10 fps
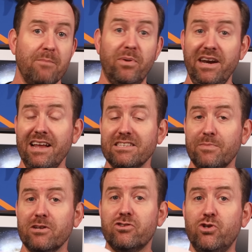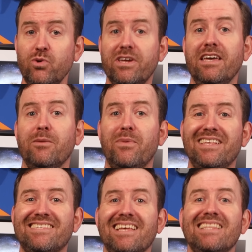but it has about 2
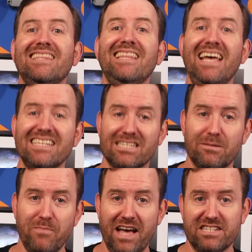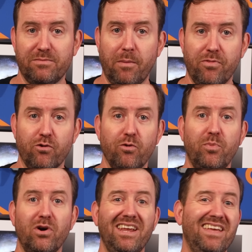gigabits less maximum
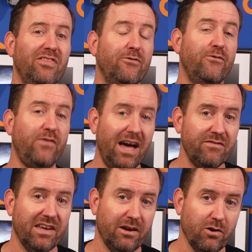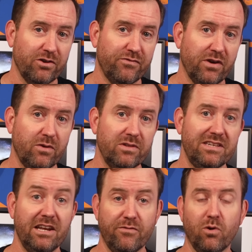throughput in the 5 gigahertz
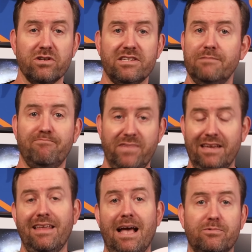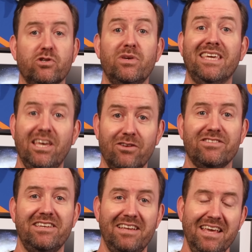frequency. And of course, it absolutely kills
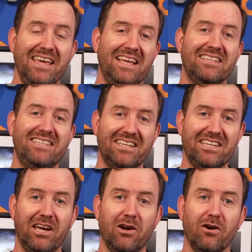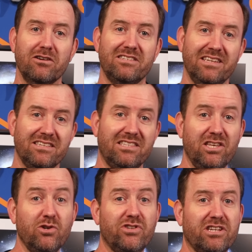it in 6 gigahertz since
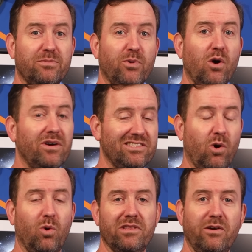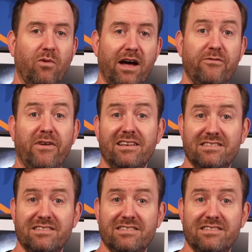the U6 Pro is only Wi-Fi